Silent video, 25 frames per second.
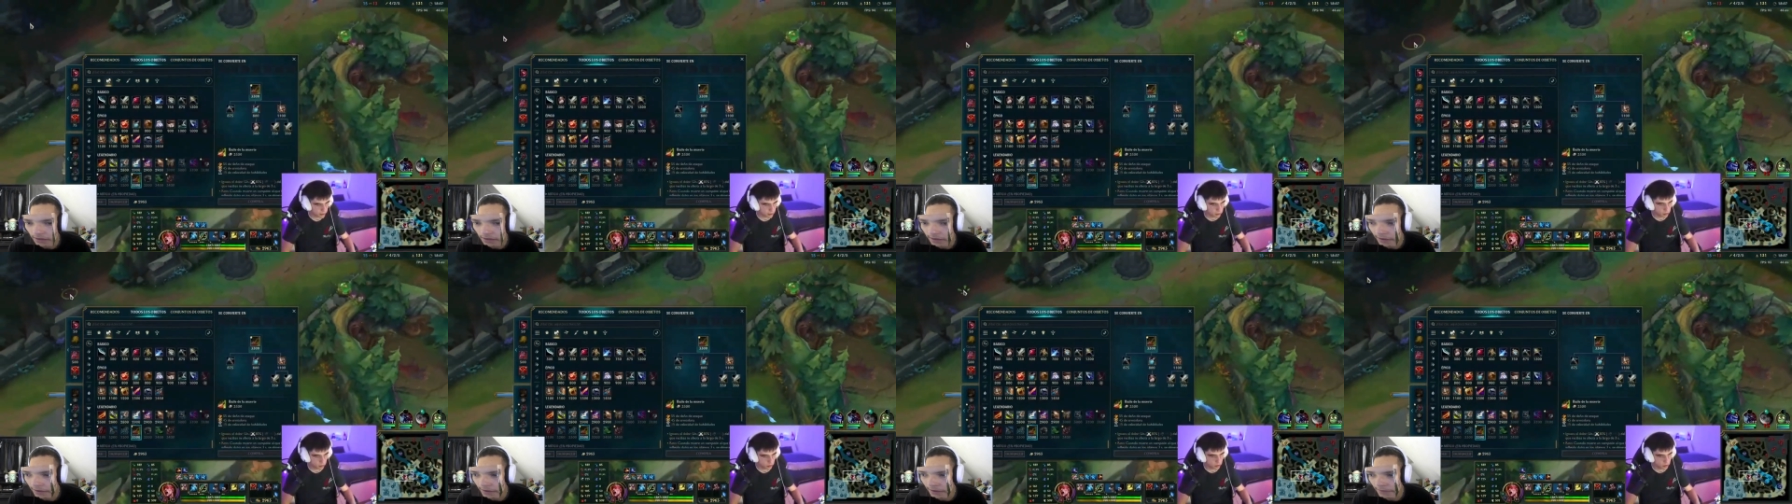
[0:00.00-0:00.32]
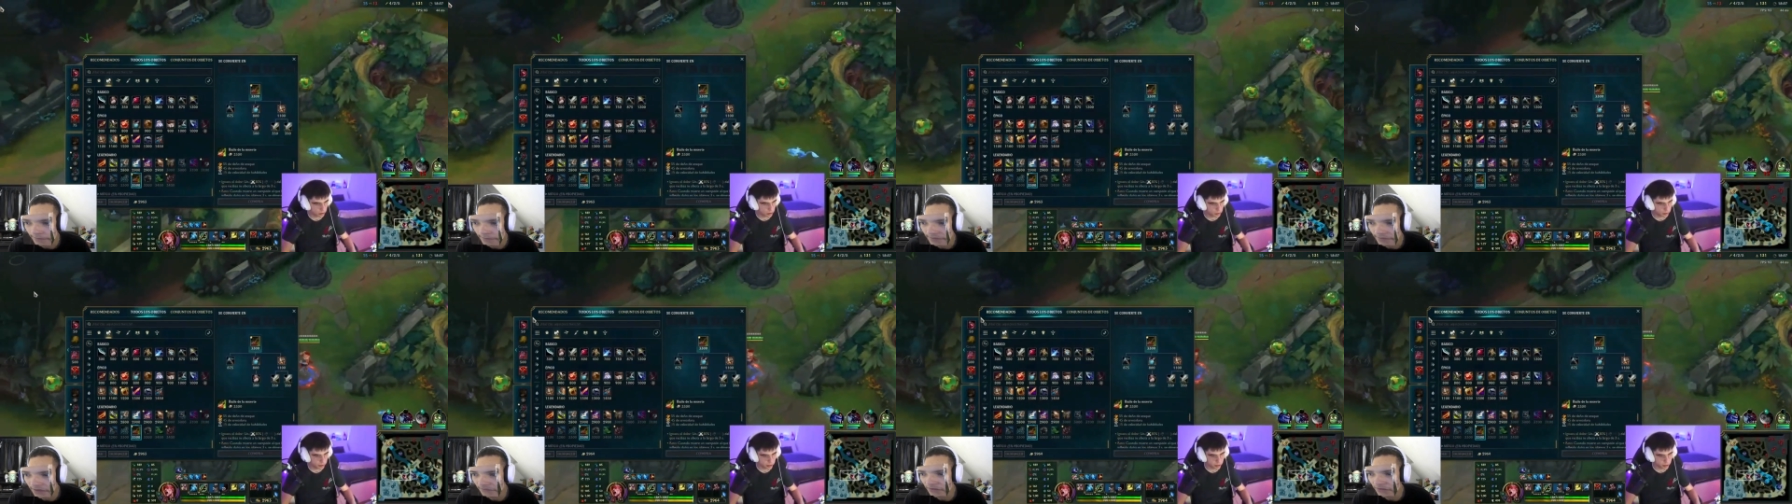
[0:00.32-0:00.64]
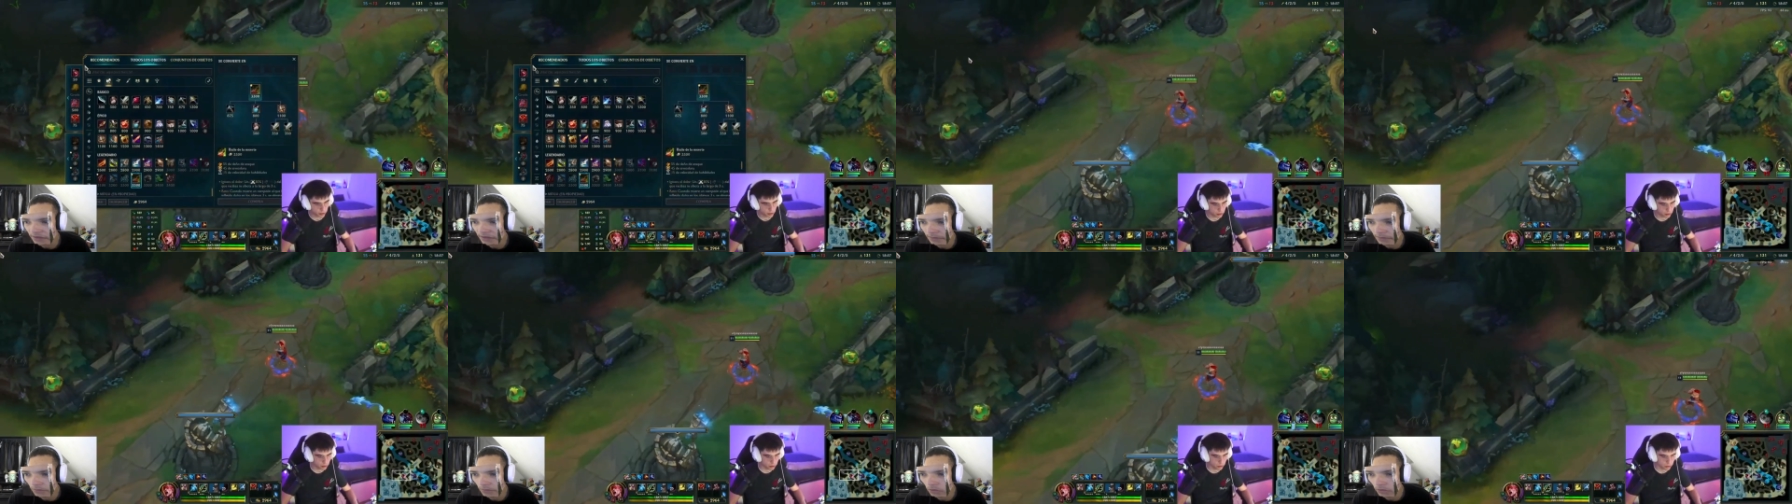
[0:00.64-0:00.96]
Um,
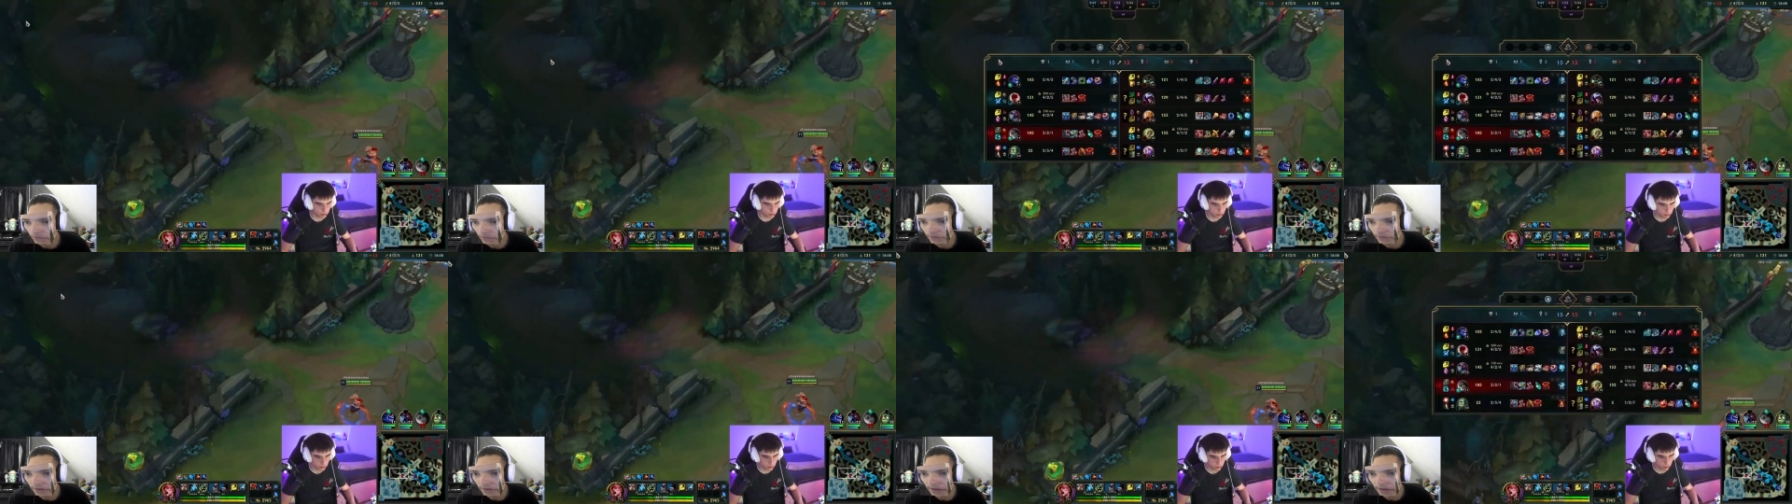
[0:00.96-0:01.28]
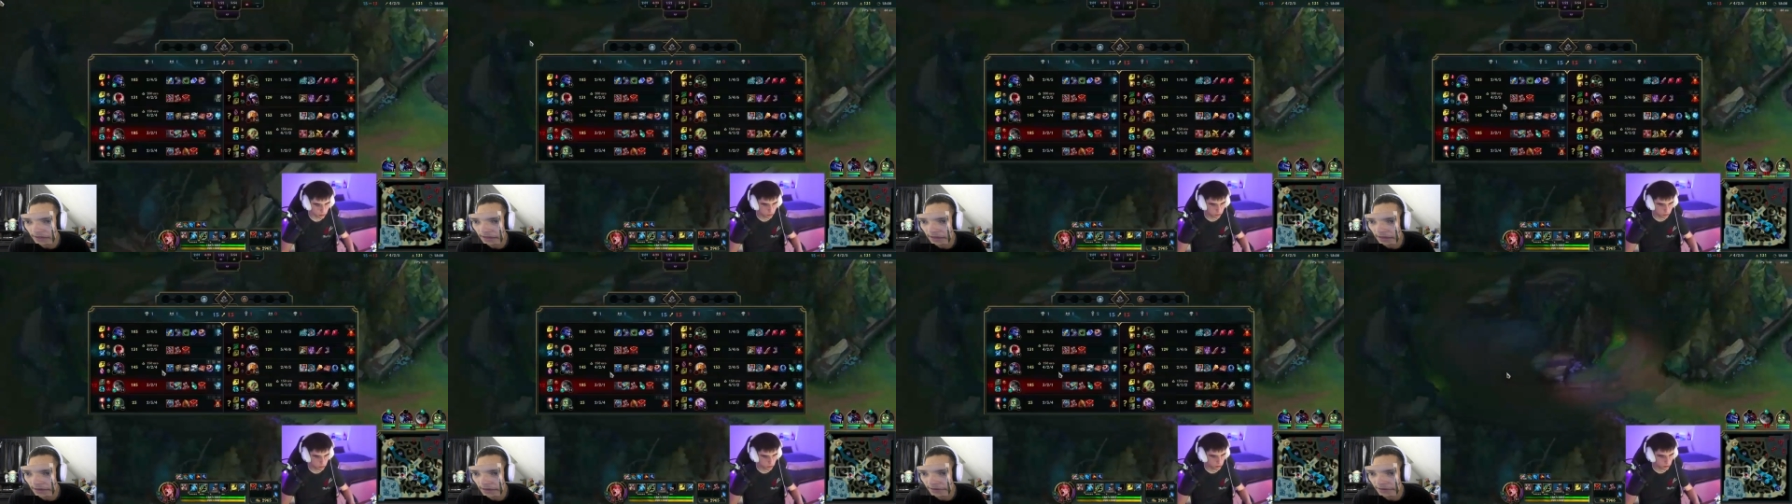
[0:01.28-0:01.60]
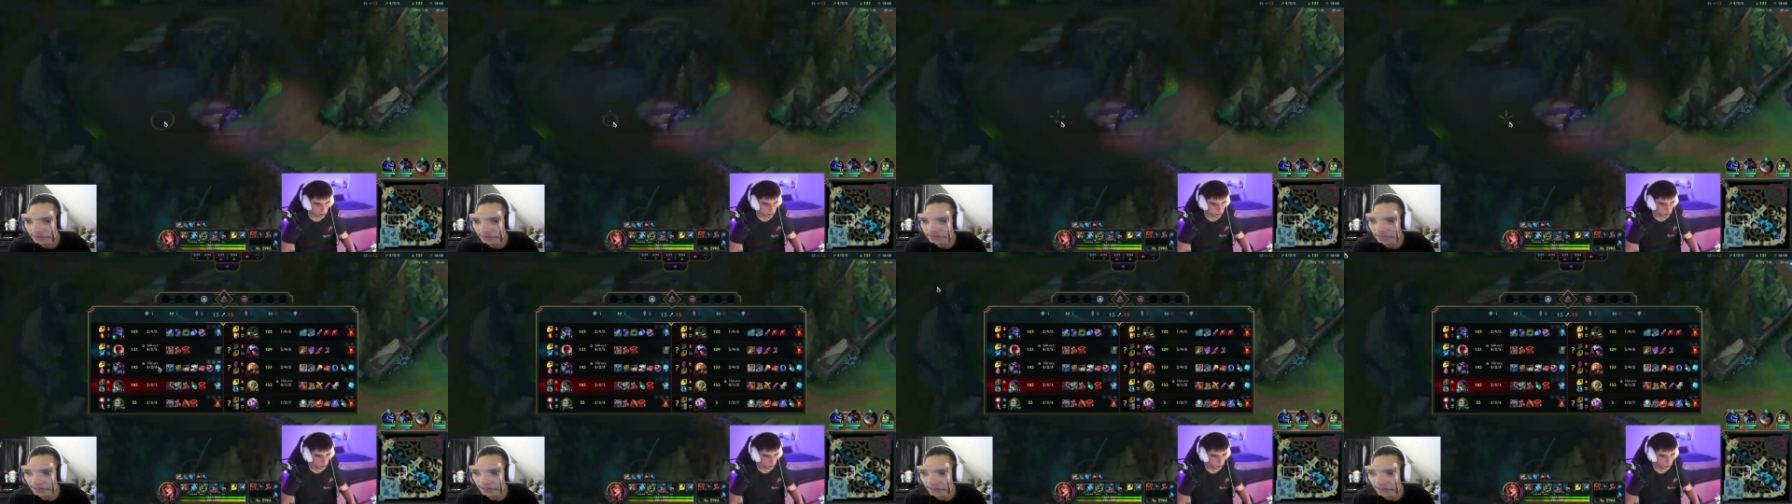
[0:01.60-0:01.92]
definitely more of a
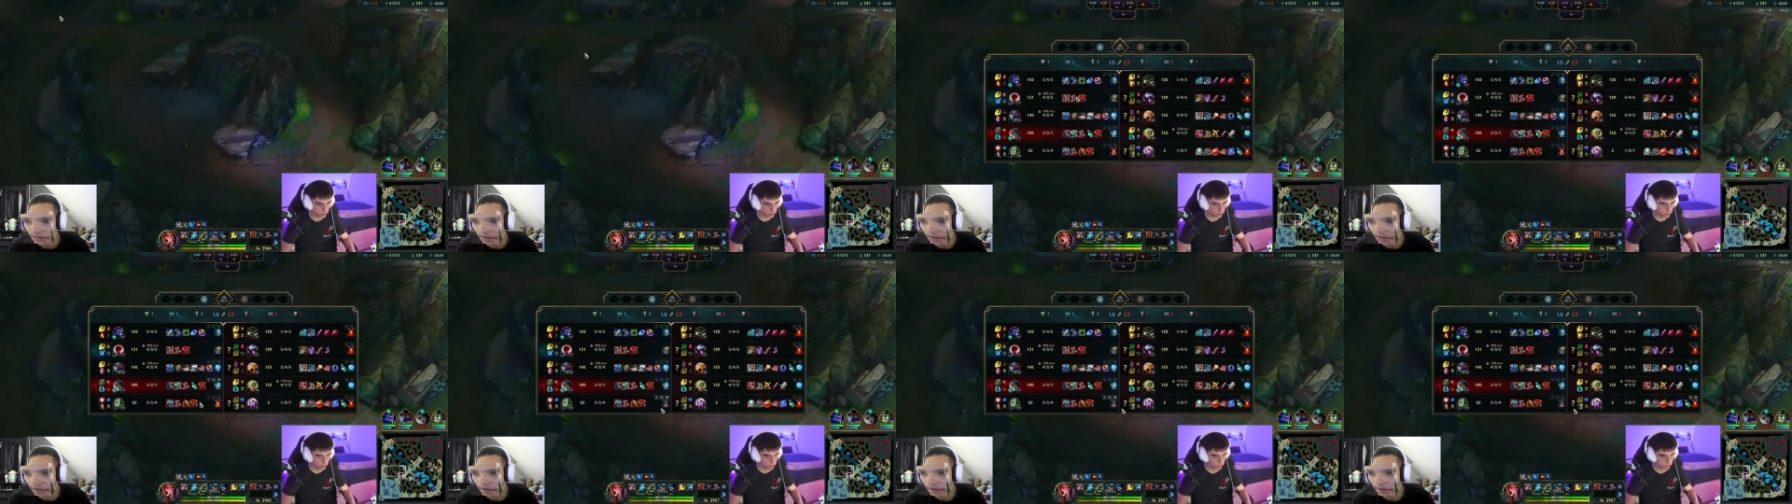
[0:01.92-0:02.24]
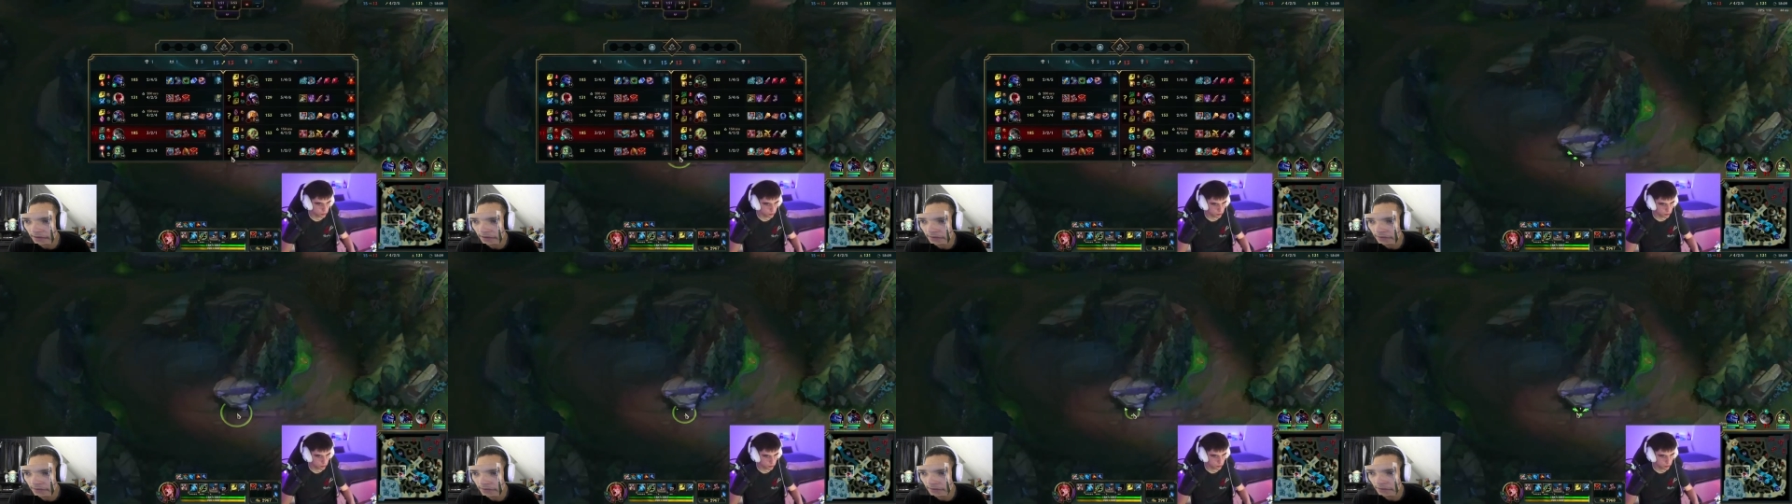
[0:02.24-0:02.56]
a, a